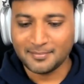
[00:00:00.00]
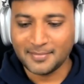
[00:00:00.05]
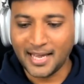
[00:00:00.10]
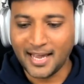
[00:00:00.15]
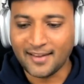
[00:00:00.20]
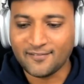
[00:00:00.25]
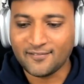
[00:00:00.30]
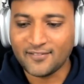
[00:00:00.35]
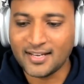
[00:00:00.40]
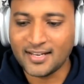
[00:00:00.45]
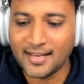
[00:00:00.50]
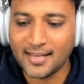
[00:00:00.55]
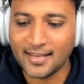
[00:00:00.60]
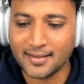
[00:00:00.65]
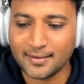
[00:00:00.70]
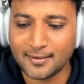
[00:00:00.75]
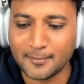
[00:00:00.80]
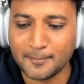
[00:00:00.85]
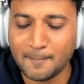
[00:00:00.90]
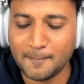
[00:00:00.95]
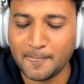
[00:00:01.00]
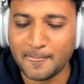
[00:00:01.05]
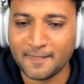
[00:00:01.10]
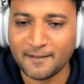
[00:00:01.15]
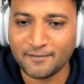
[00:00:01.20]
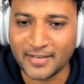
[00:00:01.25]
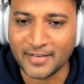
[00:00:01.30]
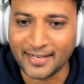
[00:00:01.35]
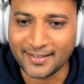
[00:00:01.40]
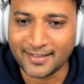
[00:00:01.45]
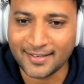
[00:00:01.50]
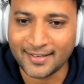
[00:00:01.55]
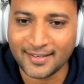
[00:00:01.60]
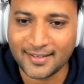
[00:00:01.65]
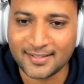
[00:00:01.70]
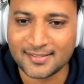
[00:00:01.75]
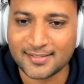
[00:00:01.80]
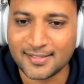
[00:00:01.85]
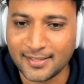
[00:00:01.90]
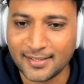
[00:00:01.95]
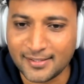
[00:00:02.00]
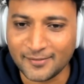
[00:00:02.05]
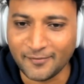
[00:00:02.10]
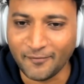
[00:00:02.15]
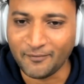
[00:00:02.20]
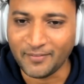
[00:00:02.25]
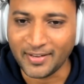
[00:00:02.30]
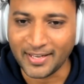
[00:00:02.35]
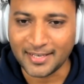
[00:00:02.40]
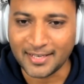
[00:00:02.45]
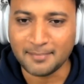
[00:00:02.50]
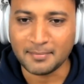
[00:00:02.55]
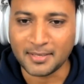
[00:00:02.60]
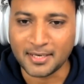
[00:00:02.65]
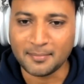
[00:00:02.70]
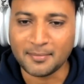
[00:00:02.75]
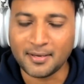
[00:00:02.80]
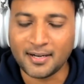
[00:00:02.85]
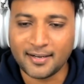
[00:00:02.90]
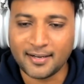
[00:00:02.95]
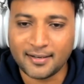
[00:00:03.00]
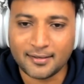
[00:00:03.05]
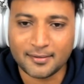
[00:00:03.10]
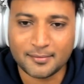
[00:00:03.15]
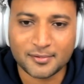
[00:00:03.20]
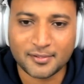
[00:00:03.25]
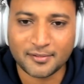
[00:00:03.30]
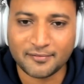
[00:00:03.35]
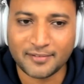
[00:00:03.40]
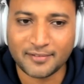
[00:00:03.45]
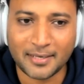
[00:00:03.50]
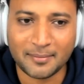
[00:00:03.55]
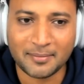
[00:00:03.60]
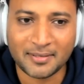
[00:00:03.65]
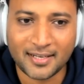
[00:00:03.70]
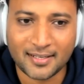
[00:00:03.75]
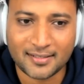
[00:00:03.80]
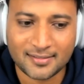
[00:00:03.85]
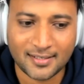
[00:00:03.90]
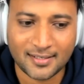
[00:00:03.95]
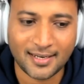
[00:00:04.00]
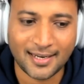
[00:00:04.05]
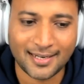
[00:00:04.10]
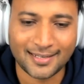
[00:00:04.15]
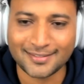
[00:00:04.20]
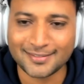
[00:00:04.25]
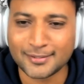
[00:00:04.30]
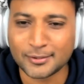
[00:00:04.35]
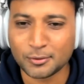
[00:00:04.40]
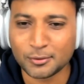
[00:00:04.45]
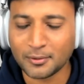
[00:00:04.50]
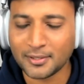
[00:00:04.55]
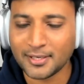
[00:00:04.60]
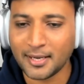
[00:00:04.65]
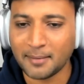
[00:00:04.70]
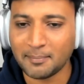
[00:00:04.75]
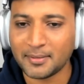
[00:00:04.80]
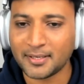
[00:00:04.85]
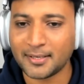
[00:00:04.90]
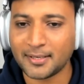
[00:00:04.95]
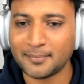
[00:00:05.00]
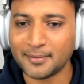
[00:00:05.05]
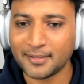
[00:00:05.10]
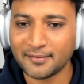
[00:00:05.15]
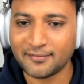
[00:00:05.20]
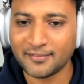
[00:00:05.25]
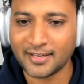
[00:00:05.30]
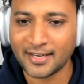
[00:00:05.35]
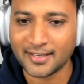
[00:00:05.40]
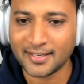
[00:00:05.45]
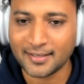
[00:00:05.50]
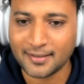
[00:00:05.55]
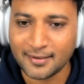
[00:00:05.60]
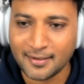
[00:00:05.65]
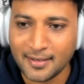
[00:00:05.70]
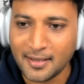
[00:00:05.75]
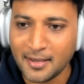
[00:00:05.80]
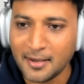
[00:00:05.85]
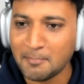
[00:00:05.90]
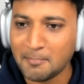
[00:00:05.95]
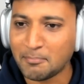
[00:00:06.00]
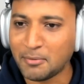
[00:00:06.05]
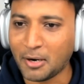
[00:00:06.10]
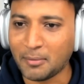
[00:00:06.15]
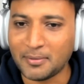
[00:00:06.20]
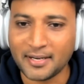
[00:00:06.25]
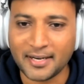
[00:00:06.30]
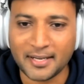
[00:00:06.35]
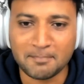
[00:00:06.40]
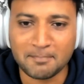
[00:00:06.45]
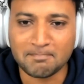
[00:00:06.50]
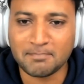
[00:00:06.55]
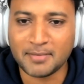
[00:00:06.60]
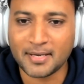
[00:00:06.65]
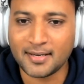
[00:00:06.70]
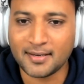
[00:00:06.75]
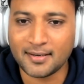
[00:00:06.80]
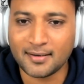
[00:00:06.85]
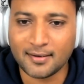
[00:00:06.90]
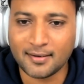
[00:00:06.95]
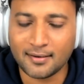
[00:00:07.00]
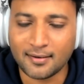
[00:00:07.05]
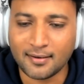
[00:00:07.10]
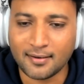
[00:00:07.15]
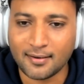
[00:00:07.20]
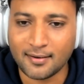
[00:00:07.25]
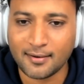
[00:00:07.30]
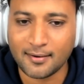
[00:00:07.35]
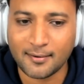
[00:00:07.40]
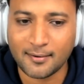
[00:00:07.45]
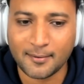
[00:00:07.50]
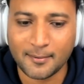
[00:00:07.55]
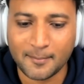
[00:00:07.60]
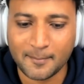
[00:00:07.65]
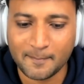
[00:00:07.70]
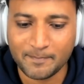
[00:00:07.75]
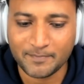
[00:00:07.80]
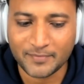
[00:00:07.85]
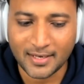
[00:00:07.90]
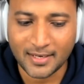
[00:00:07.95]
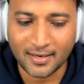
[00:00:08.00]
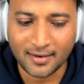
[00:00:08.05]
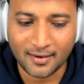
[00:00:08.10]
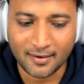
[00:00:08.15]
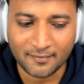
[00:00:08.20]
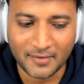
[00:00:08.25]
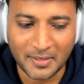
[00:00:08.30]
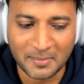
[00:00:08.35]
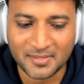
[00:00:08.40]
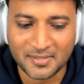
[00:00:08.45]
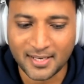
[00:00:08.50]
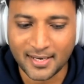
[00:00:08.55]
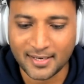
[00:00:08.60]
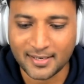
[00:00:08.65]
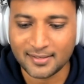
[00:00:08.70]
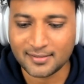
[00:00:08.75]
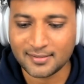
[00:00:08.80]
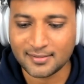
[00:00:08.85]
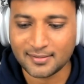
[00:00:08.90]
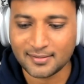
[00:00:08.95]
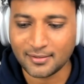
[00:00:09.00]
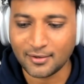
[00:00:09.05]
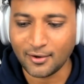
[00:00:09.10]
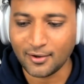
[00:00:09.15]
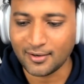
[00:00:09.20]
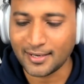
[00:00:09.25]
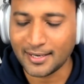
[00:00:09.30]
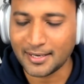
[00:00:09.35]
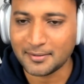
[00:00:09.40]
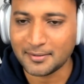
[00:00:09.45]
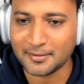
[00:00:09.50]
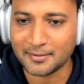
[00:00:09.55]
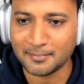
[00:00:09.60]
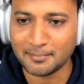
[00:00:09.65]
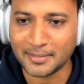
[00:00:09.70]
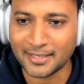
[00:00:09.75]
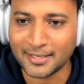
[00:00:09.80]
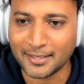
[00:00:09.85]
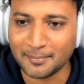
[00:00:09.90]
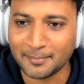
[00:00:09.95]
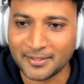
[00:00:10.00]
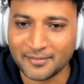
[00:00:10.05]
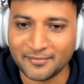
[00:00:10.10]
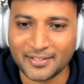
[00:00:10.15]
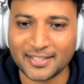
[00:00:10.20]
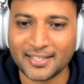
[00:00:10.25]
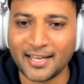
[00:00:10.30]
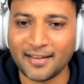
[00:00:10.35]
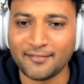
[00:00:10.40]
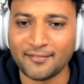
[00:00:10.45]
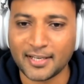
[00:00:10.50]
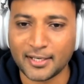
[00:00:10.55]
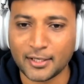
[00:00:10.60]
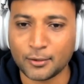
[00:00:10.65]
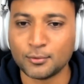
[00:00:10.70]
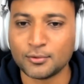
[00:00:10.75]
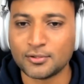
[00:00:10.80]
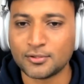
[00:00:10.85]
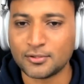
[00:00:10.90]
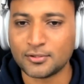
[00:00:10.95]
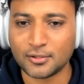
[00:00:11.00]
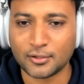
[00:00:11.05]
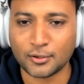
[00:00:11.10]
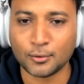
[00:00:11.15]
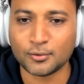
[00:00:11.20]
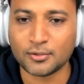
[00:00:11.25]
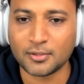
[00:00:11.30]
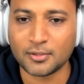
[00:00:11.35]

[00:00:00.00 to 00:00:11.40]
I feel like front end testing is very minimal in terms of A/B testing, and this is only applicable for like probably like big websites or like big company where they have like huge